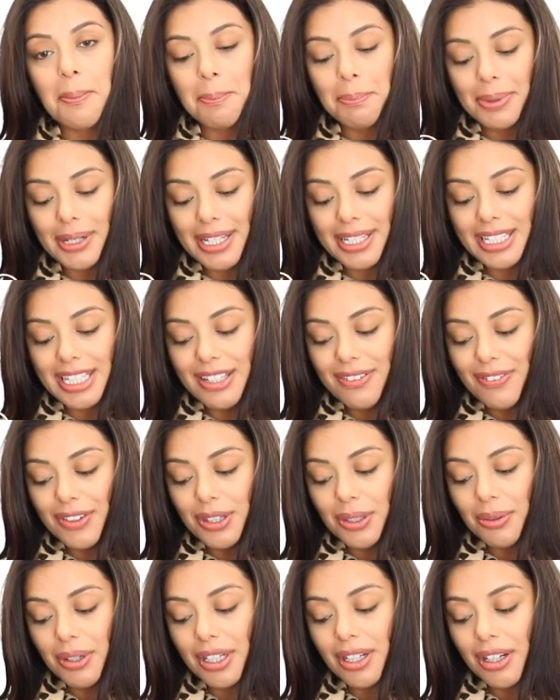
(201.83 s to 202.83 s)
but
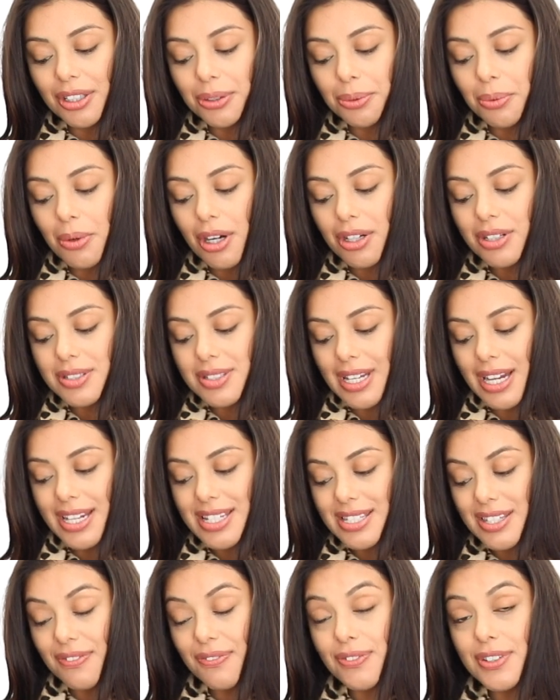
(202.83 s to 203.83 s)
even though I got the wrong
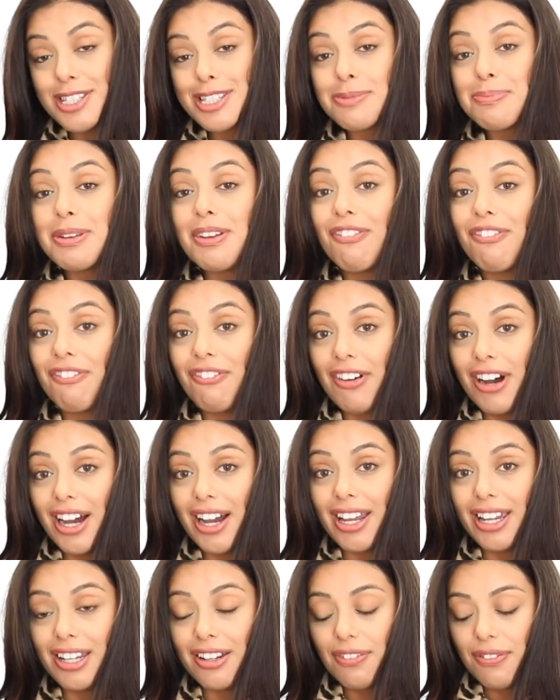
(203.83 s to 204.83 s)
size, it fits me
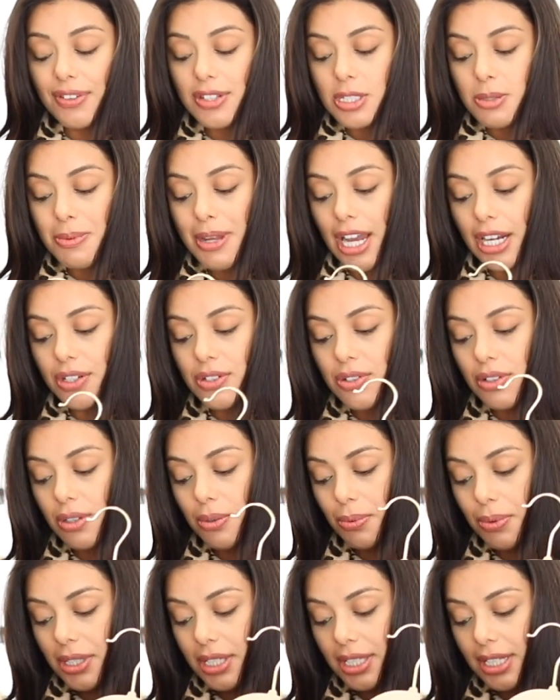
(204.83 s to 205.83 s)
fine. It fits me
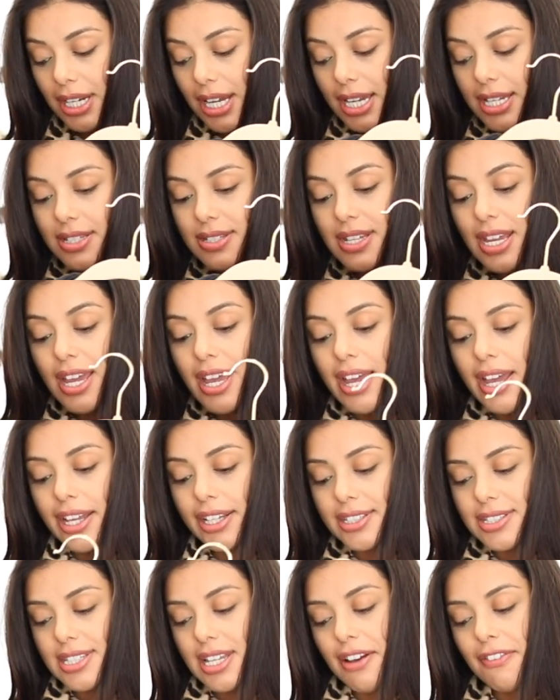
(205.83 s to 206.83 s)
actually really nice,
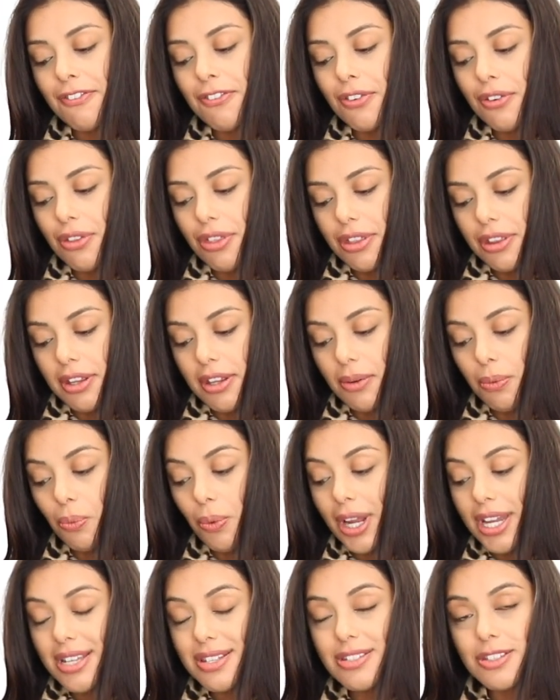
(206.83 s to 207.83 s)
except for the
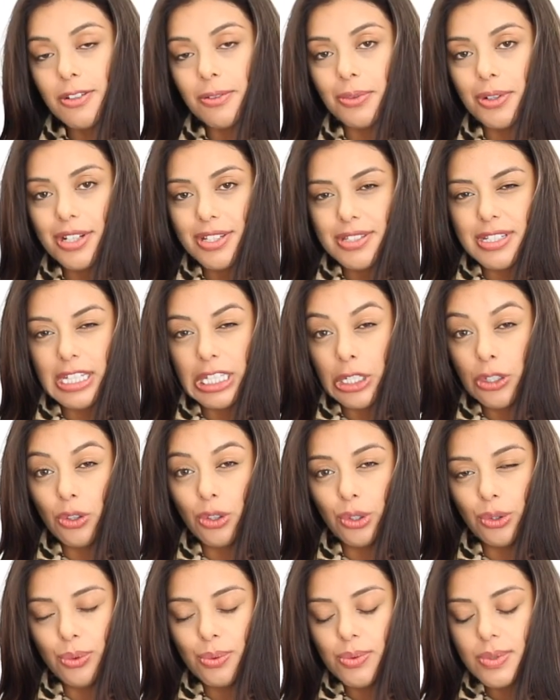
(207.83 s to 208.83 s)
waist where it's a
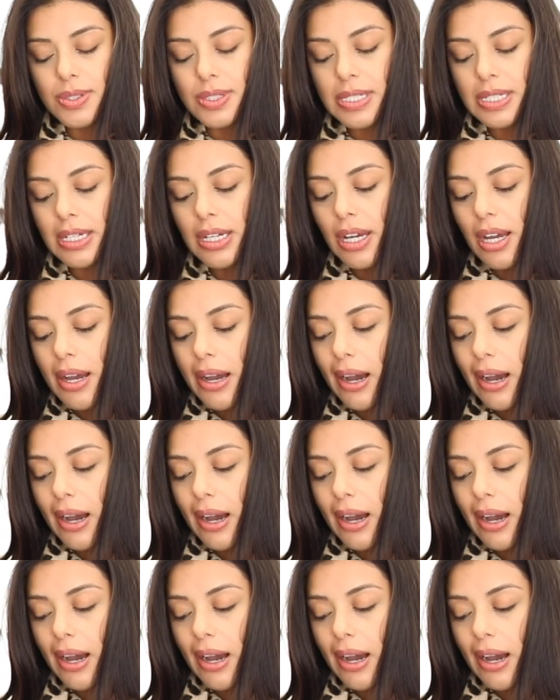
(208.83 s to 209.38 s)
little loose.